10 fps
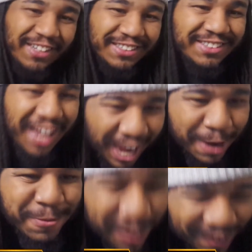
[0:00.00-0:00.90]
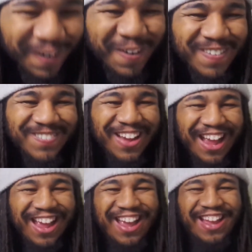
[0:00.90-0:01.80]
it's Kam Curl,
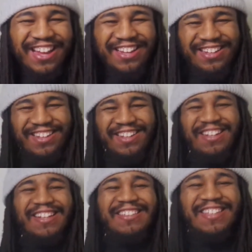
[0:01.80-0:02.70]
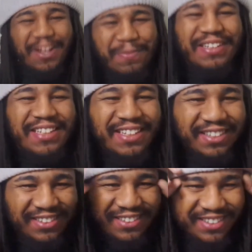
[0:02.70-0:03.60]
man. It's Himothy.
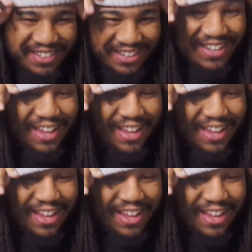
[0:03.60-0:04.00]
He